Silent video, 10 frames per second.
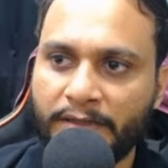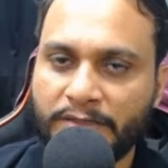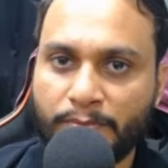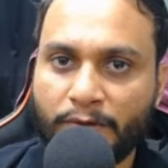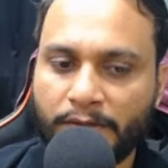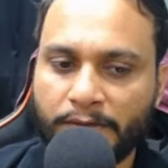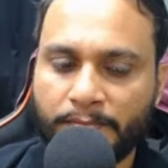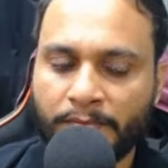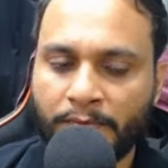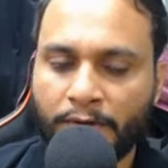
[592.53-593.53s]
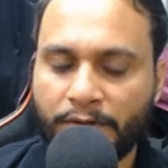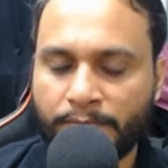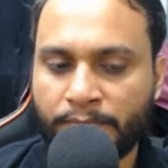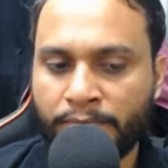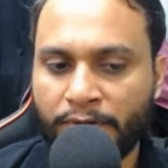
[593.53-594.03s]
smaller order
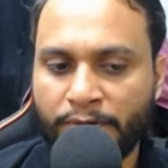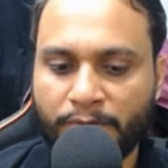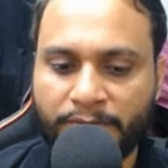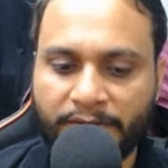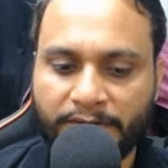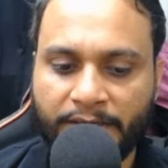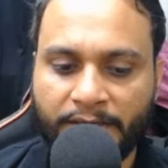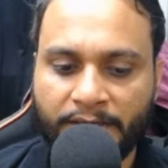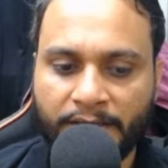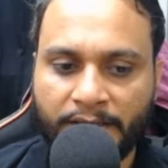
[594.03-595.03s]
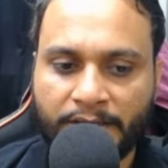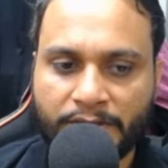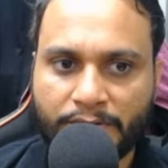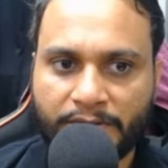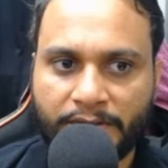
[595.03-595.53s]
polynomial, right?
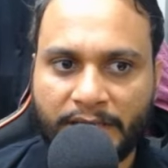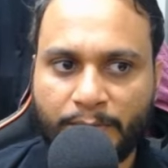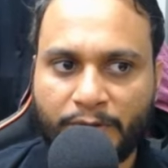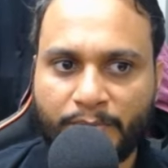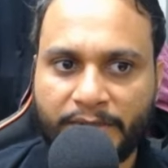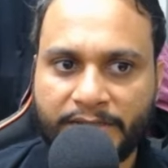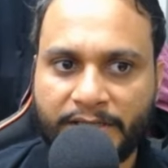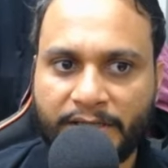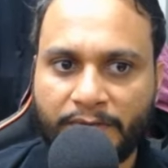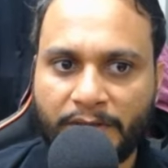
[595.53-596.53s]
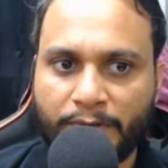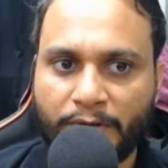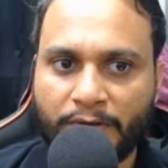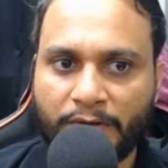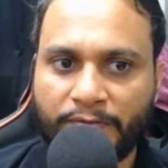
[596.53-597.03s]
So the time complexity will be
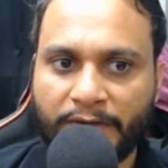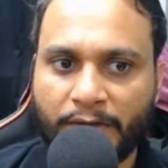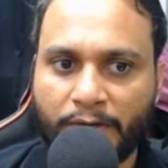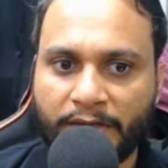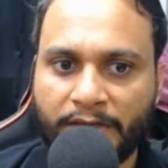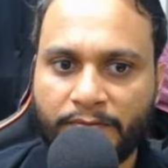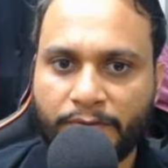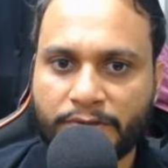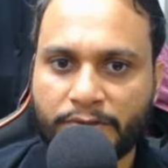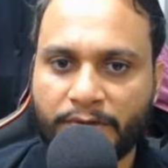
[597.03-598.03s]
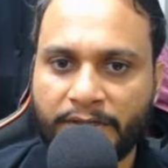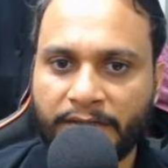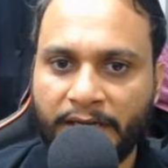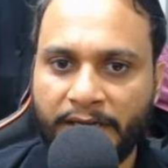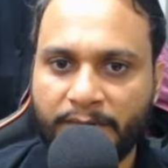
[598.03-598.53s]
order of n log n for sorting
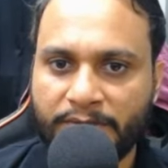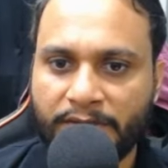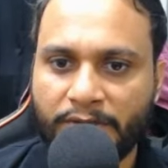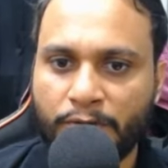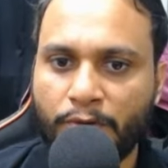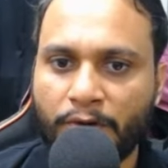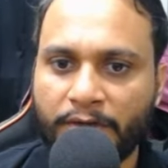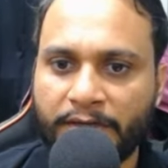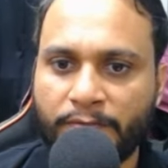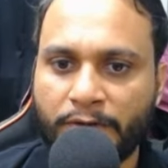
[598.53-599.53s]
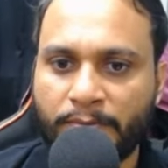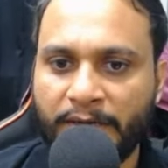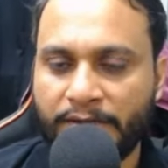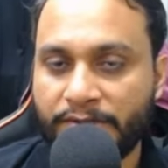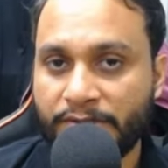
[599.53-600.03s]
the items and q log n for binary